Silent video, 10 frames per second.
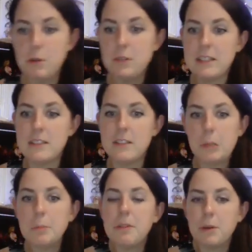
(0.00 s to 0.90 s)
who's on
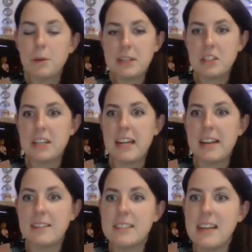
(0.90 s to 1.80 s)
Zoom, if you want to watch it again,
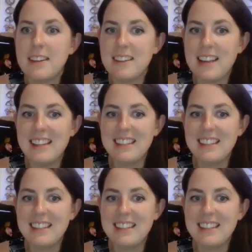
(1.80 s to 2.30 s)
I'll send that